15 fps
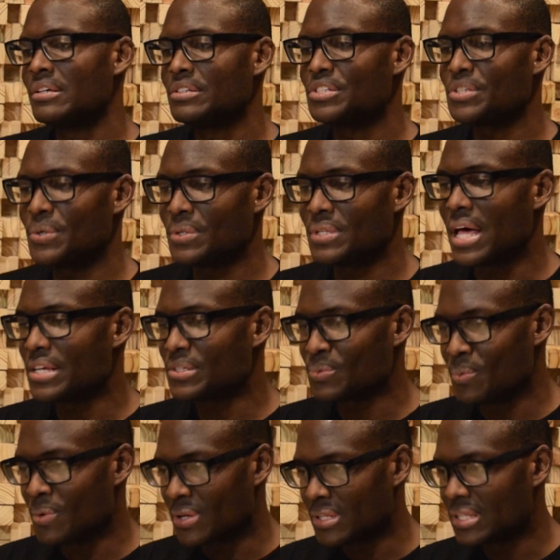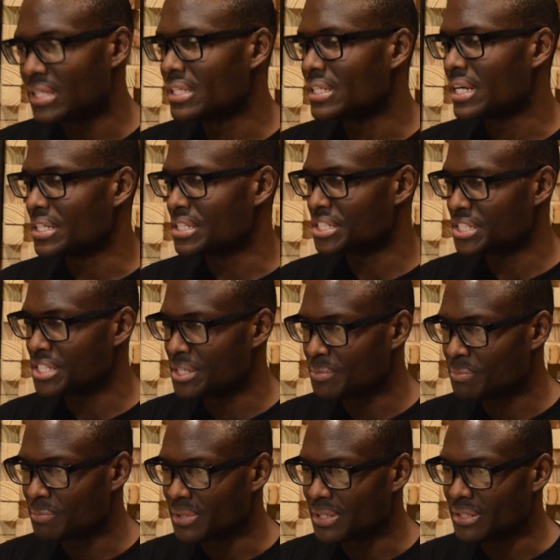So that's one thing that
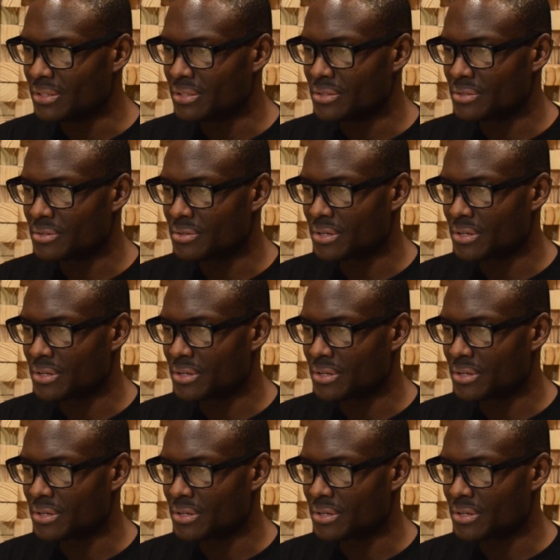shaped my